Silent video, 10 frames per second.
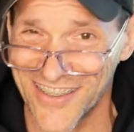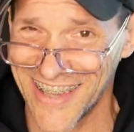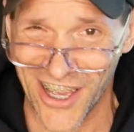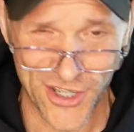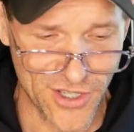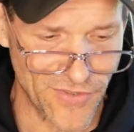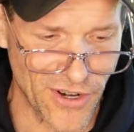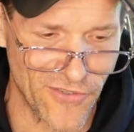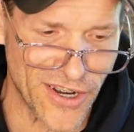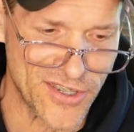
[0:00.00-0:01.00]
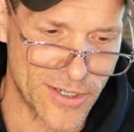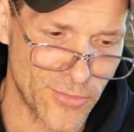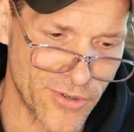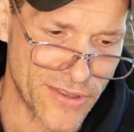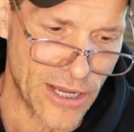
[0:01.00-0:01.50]
Touch is very, very
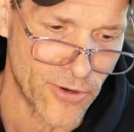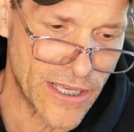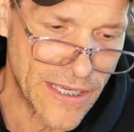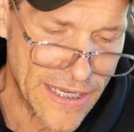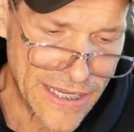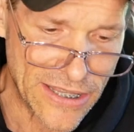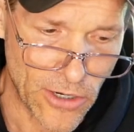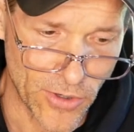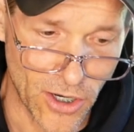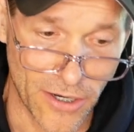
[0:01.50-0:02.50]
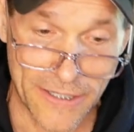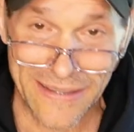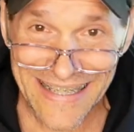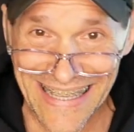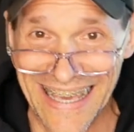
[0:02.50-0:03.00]
similar in that regard.
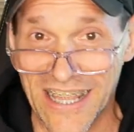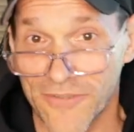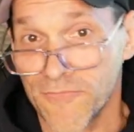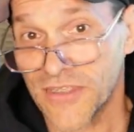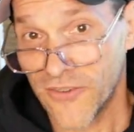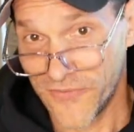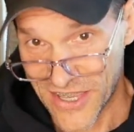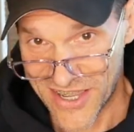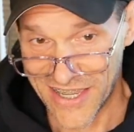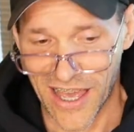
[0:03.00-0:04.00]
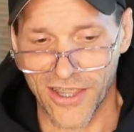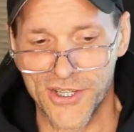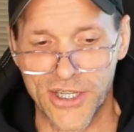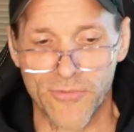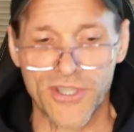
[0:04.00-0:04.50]
And then again,
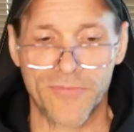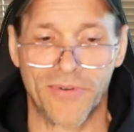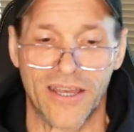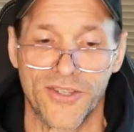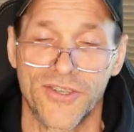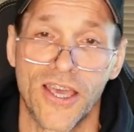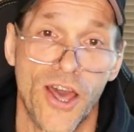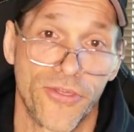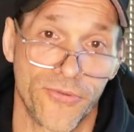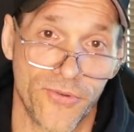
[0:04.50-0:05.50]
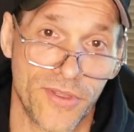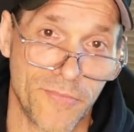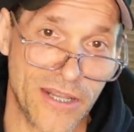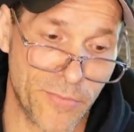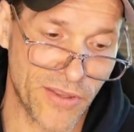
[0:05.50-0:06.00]
physiology responds through the
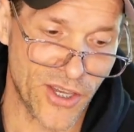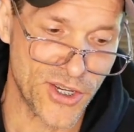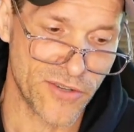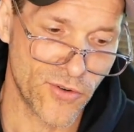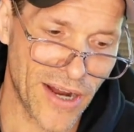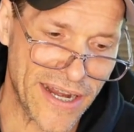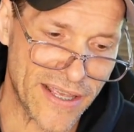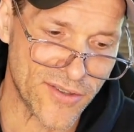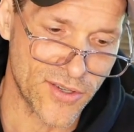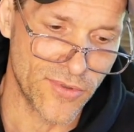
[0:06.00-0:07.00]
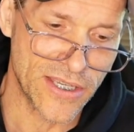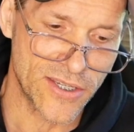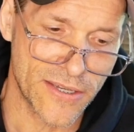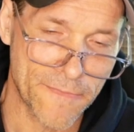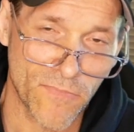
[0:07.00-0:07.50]
manipulation of gradients. So
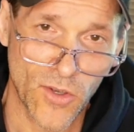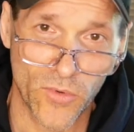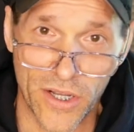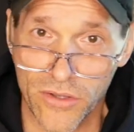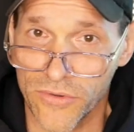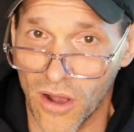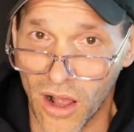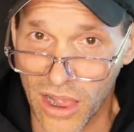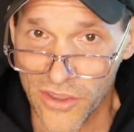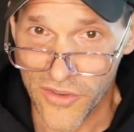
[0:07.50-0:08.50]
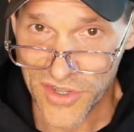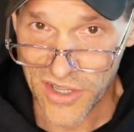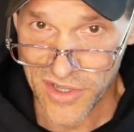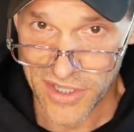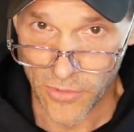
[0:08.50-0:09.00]
this would include all of the
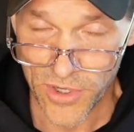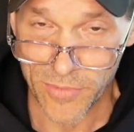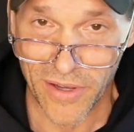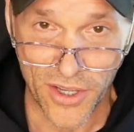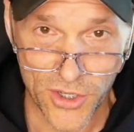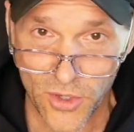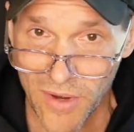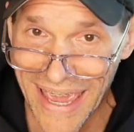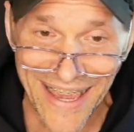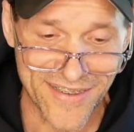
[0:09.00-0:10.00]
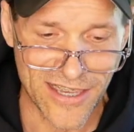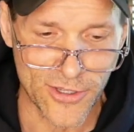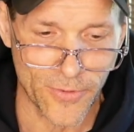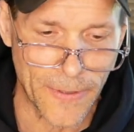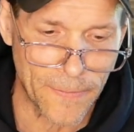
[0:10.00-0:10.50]
senses that respond to a
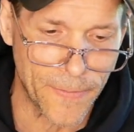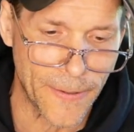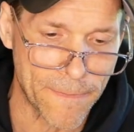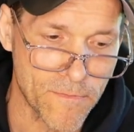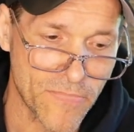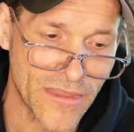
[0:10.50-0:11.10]
sensory input.